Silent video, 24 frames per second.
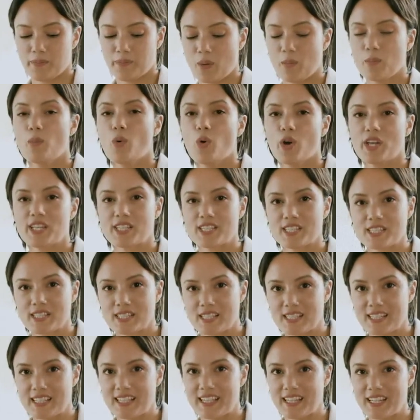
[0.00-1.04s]

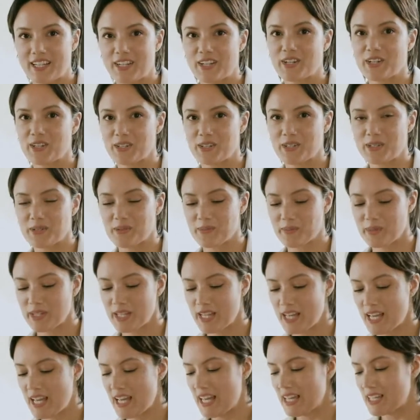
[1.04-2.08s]
moistening herb.
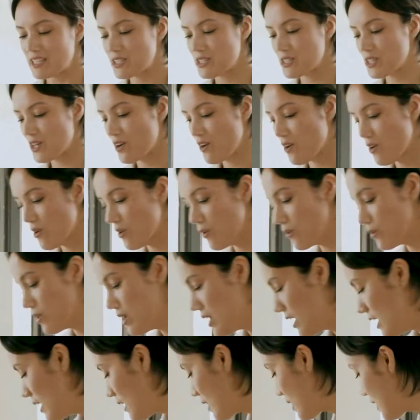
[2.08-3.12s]
So
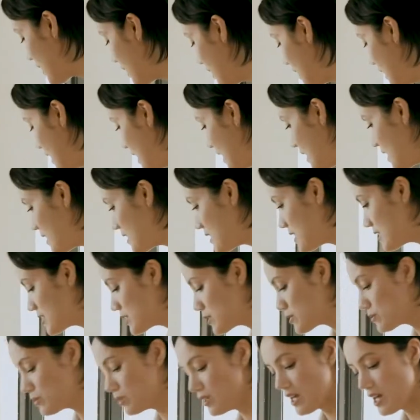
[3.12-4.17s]
this
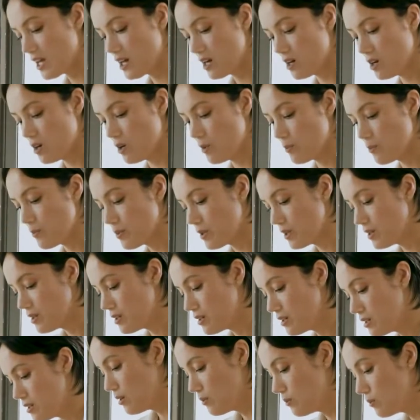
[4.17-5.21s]
will help
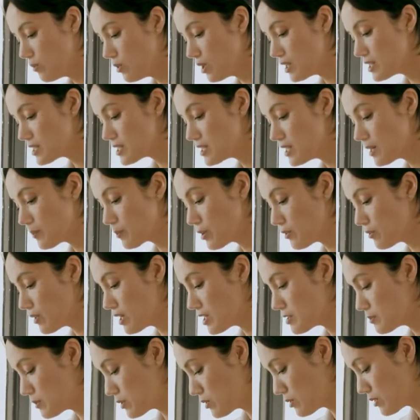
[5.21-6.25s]
moisten up the
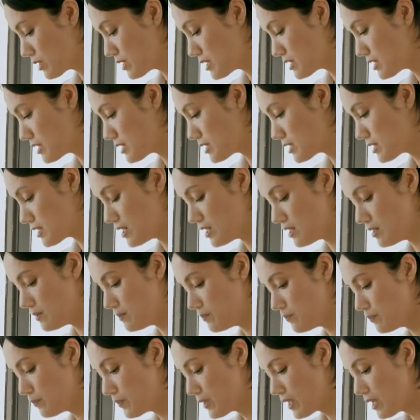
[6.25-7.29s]
respiratory
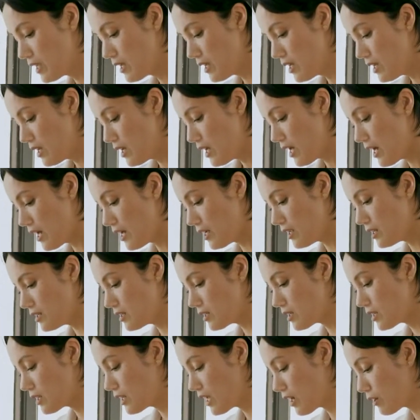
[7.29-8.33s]
system and
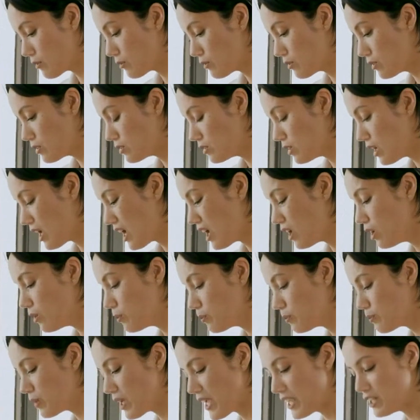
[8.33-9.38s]
help
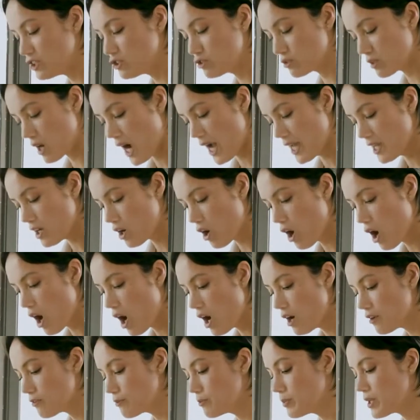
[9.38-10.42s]
a dry
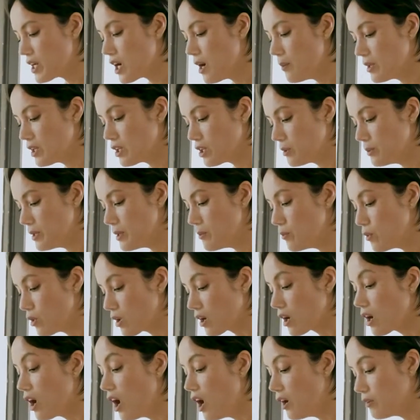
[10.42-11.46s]
cough become a little bit more
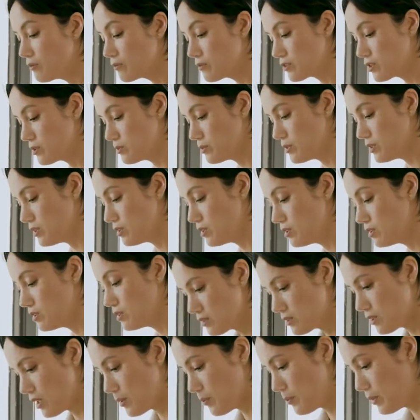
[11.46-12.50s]
comfortable.
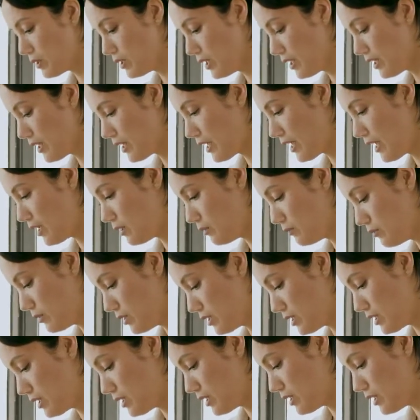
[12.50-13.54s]
So I put like a handful
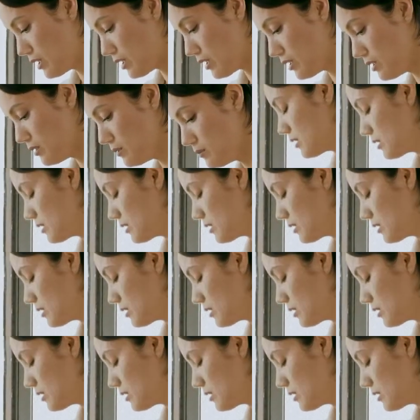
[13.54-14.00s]
in here.